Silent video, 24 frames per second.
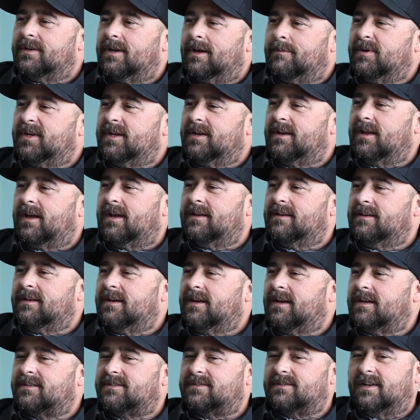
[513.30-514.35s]
I mean,
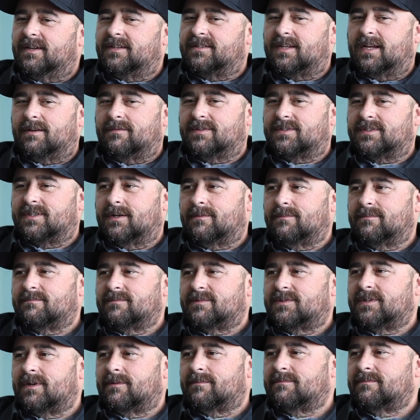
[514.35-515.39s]
yeah, it's nice having
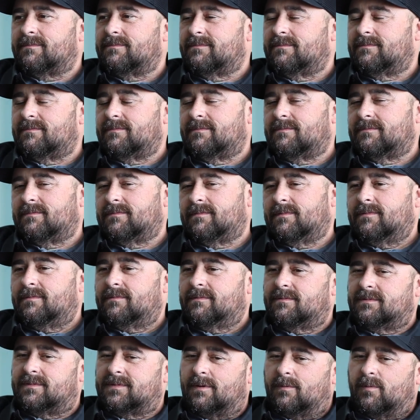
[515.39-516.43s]
someone
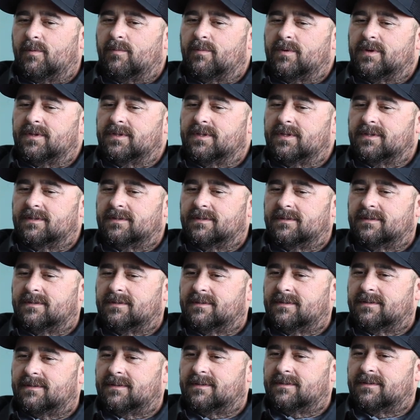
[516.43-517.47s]
with you.
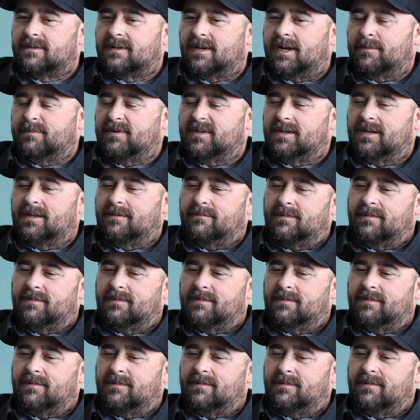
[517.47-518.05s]
Right. I mean,